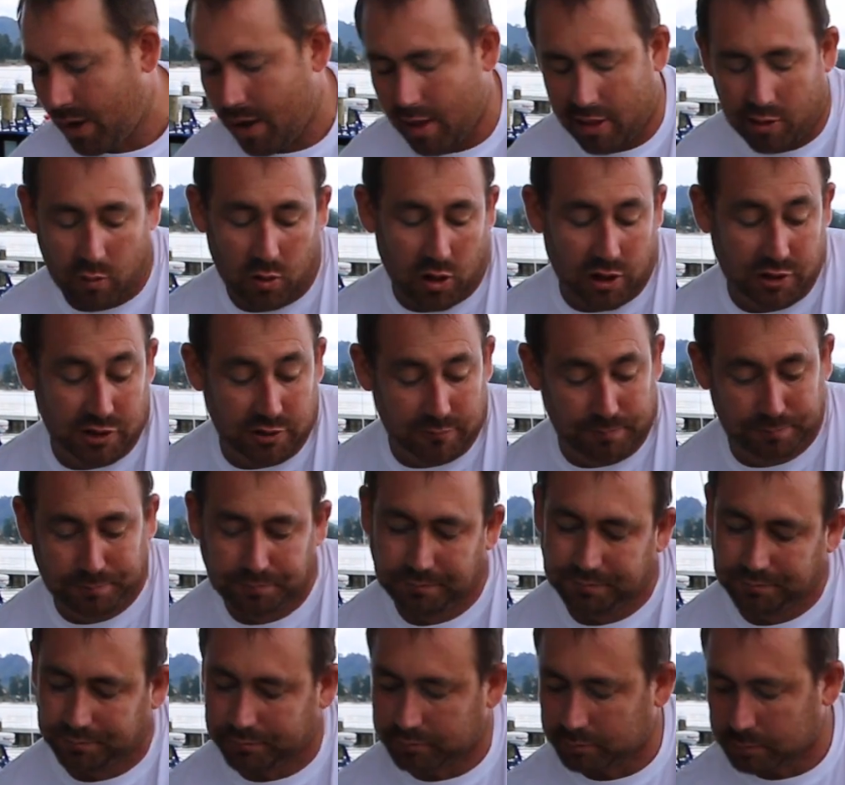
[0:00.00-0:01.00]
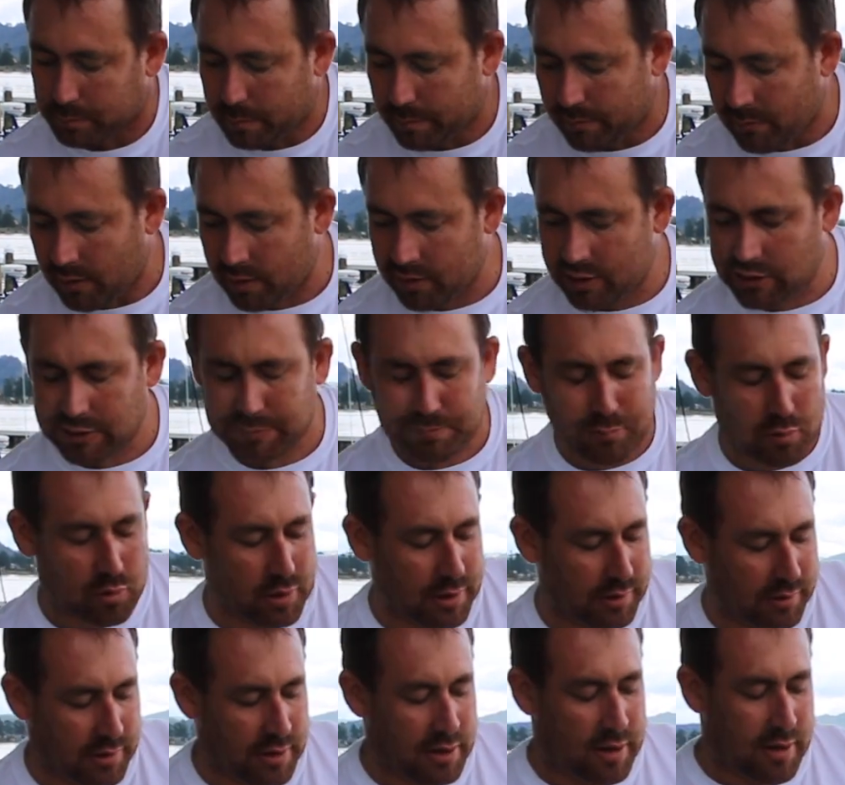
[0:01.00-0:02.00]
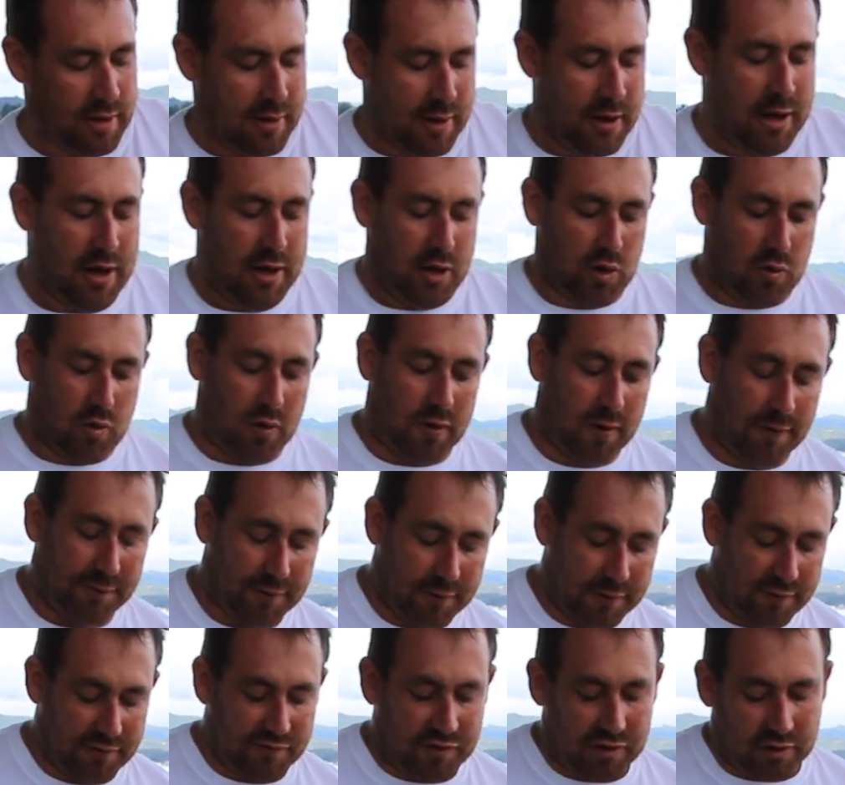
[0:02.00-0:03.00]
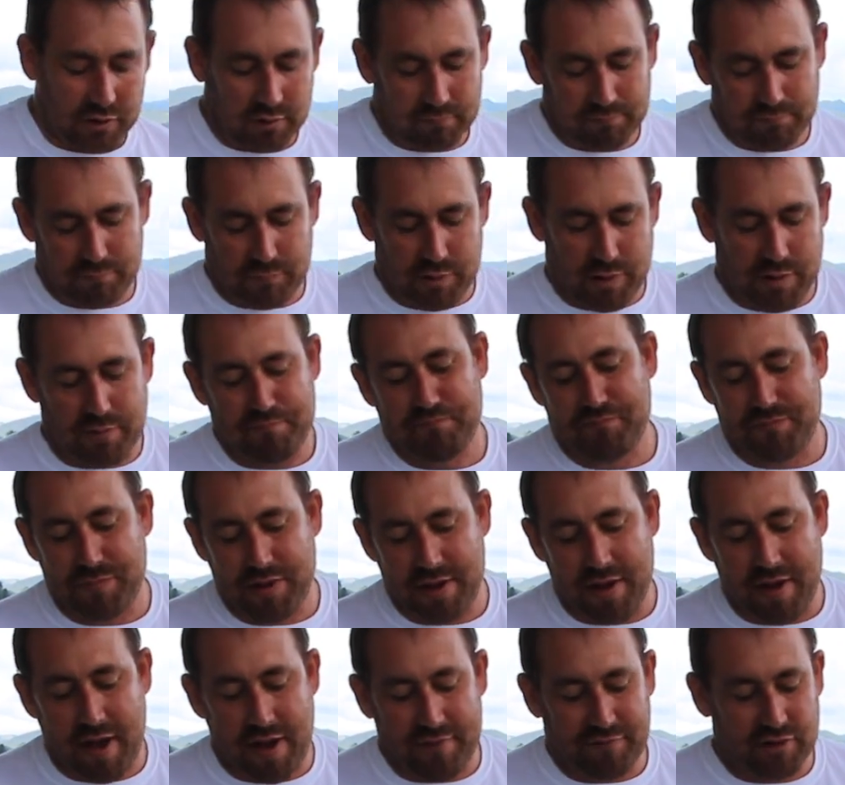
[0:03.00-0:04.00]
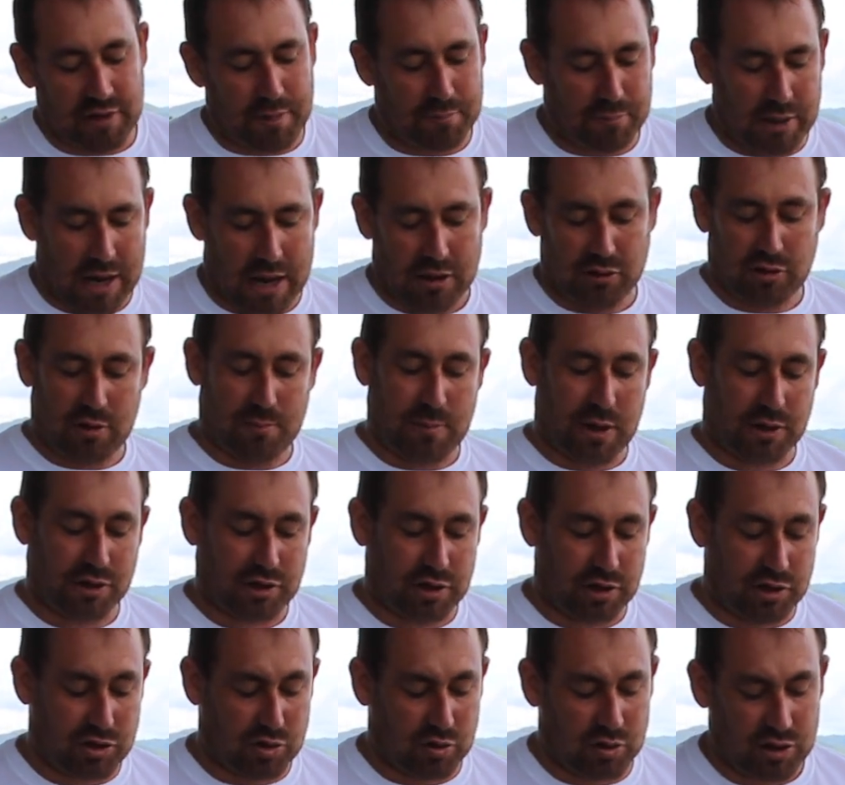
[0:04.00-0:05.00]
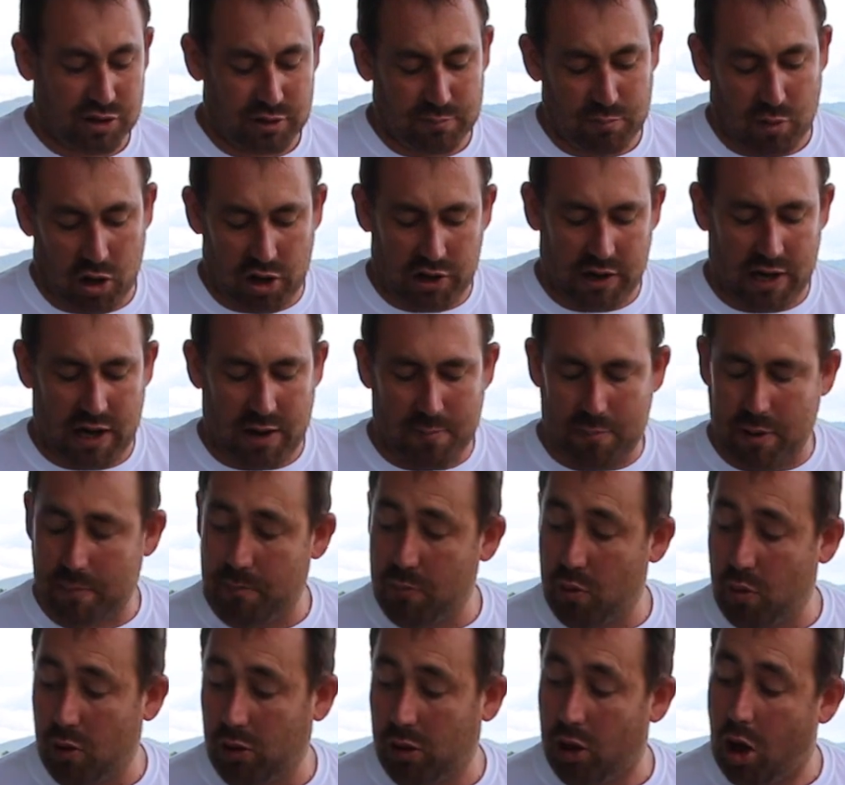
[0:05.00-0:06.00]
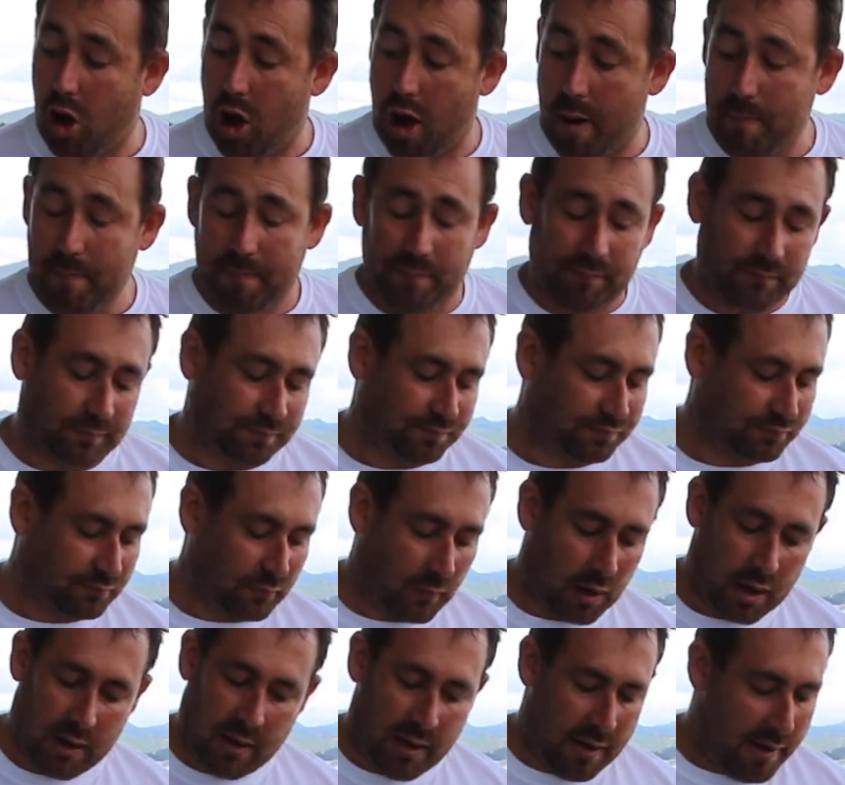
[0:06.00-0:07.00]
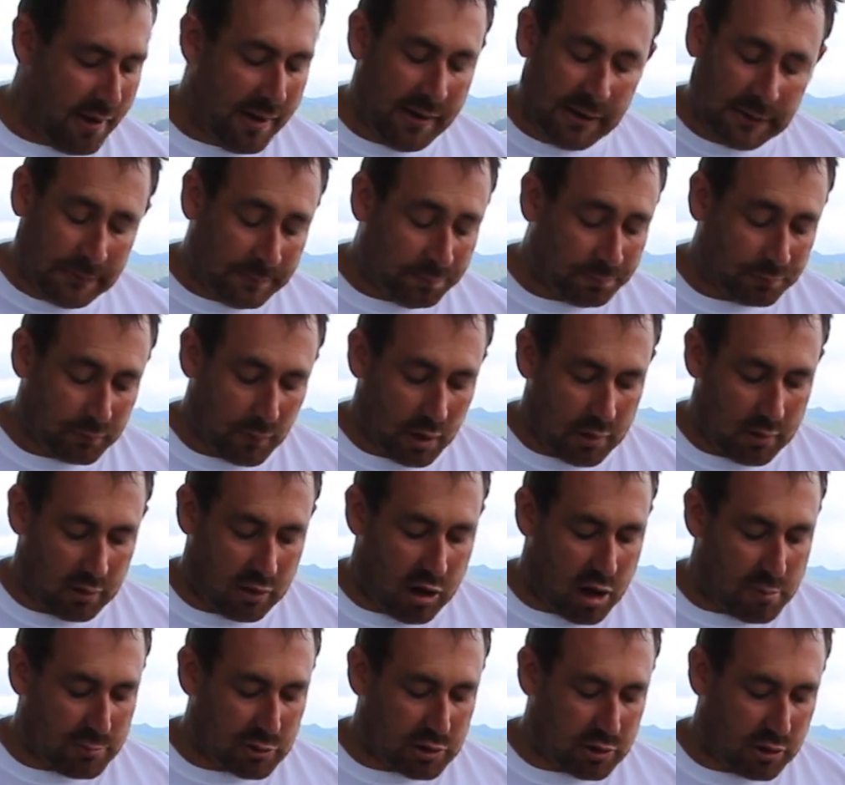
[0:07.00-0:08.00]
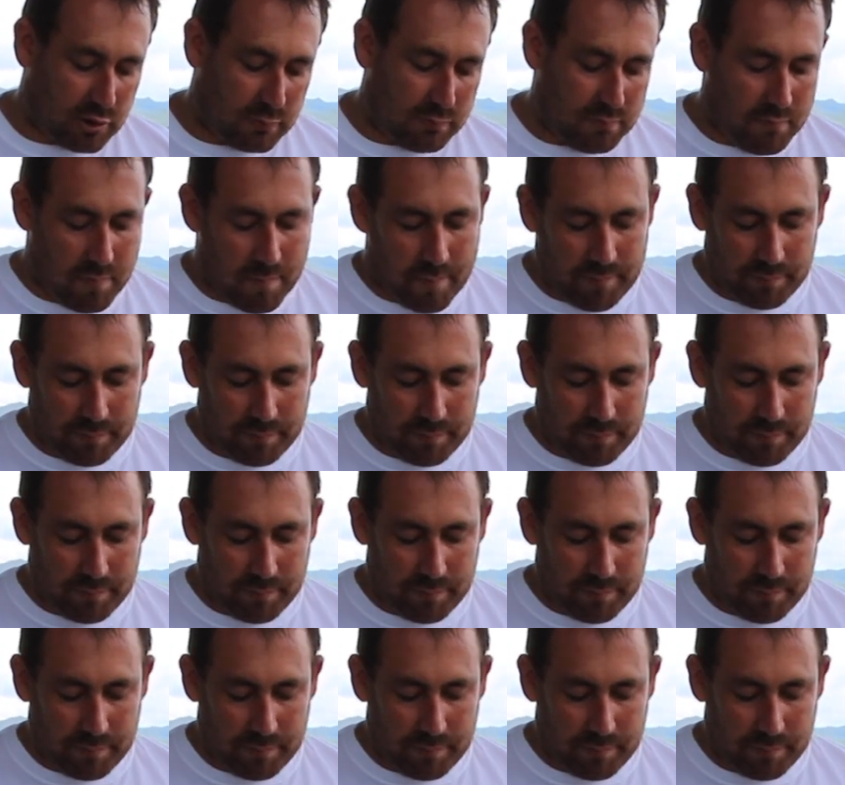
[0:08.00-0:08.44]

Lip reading: Otherwise, at this point, quite often if you have tipped out too much of the juice, you might need a bit more lime. Lime's good.